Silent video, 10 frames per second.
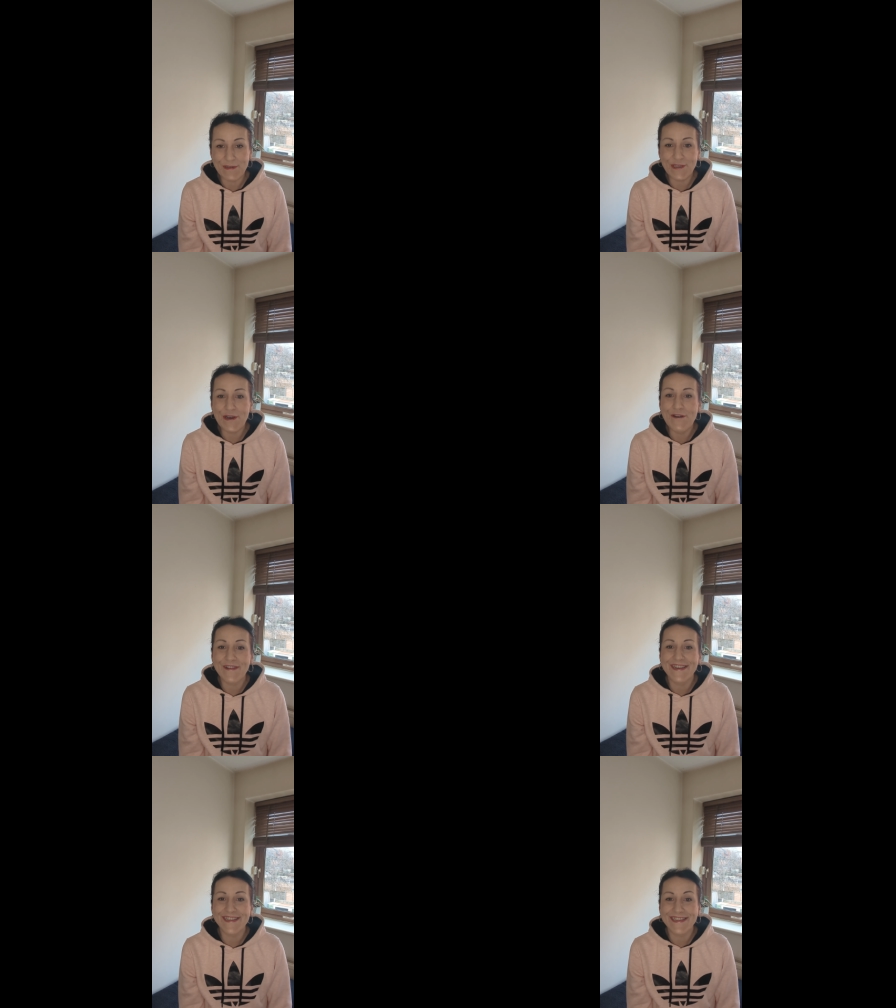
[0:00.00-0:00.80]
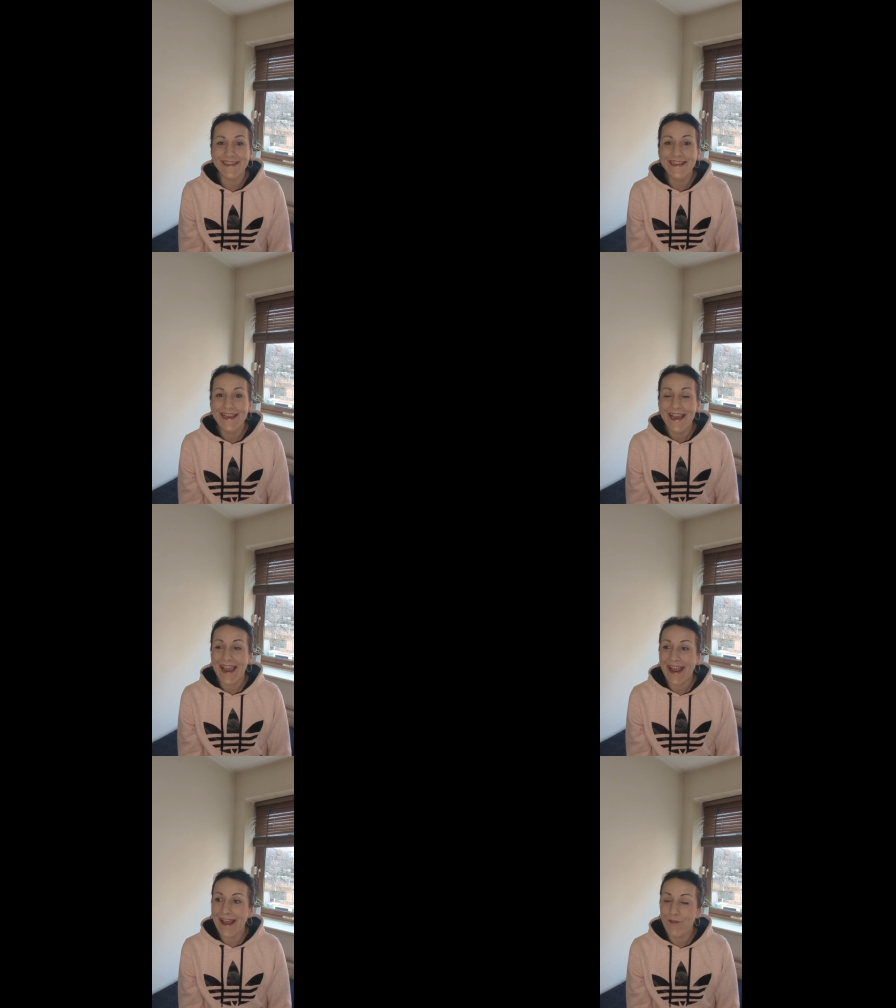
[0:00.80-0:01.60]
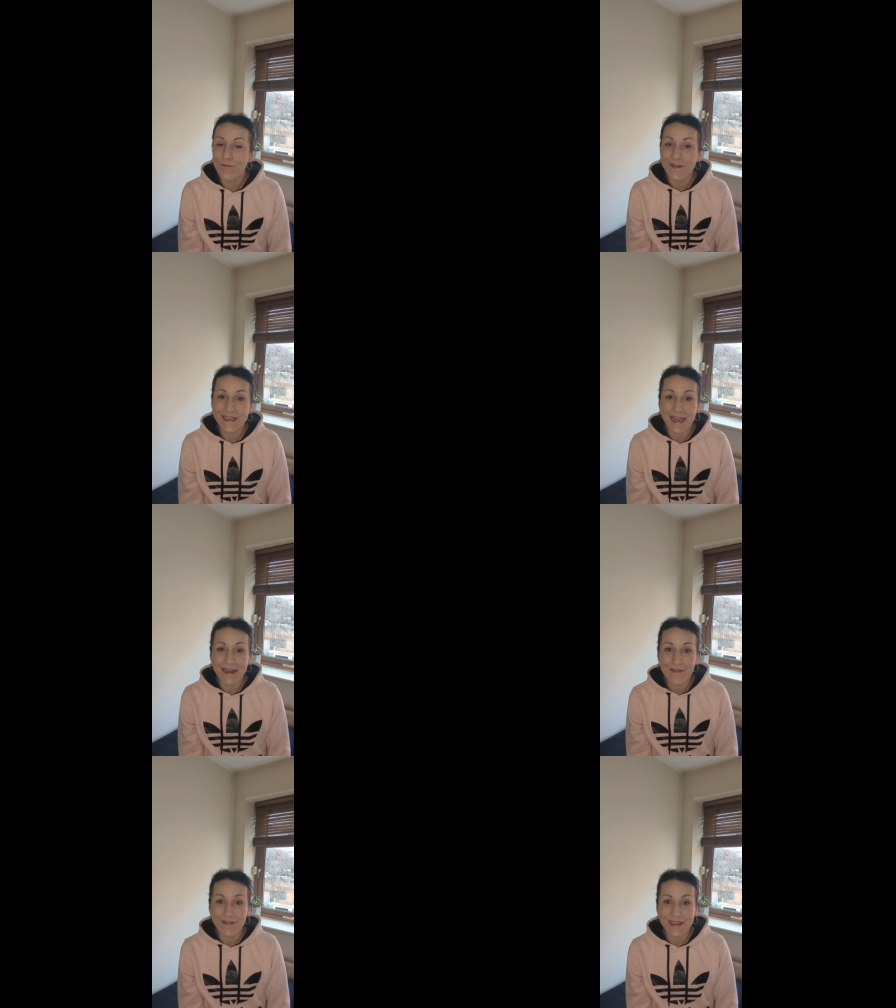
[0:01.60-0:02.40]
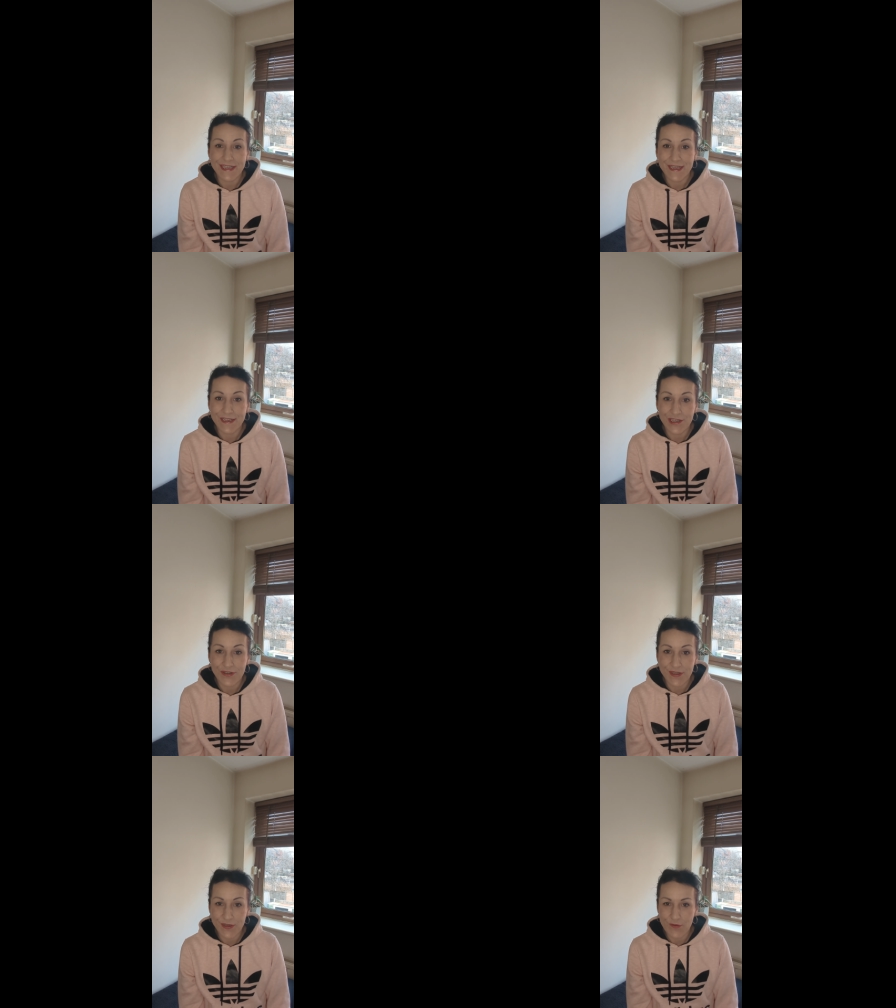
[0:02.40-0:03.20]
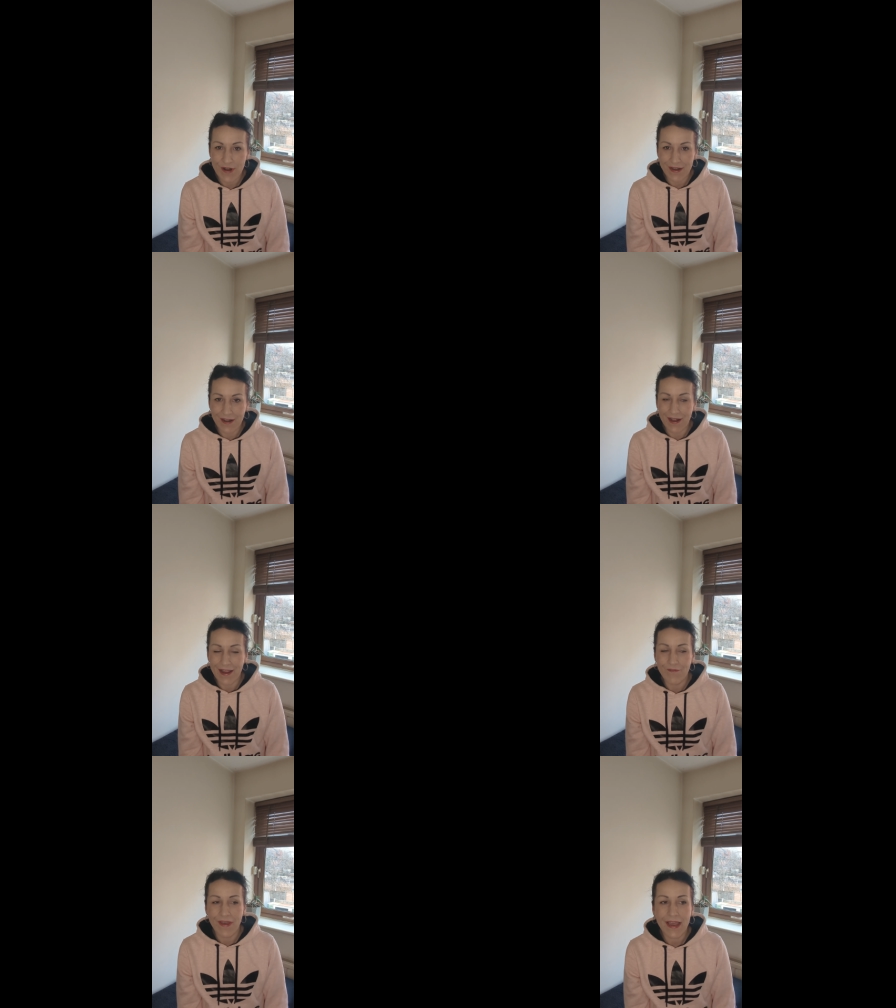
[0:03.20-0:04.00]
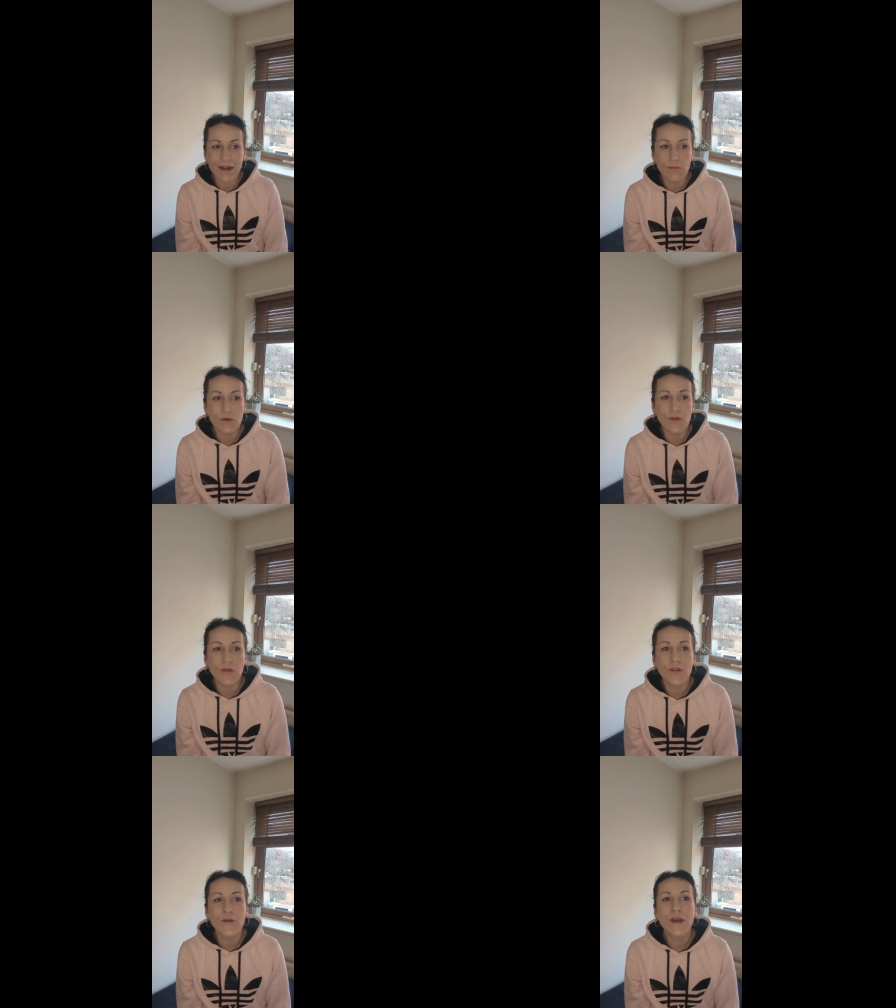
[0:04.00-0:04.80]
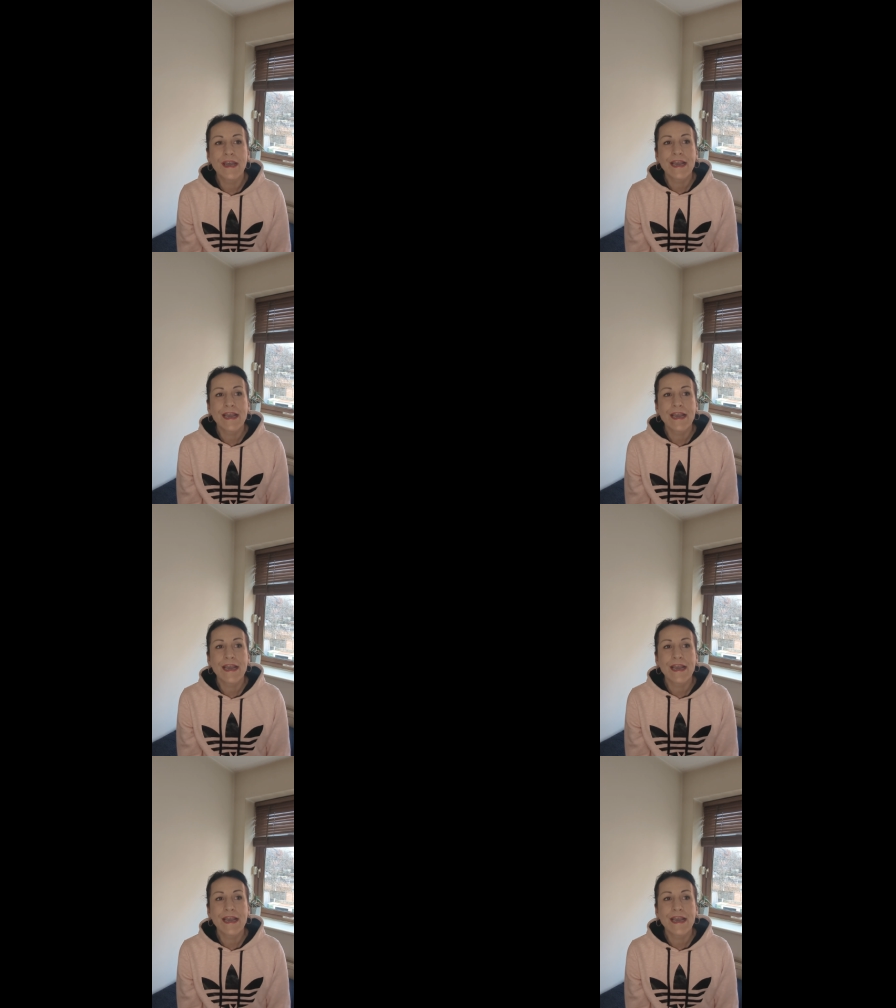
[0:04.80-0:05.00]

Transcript: also doesn't help with that everything is just so readily available, you know.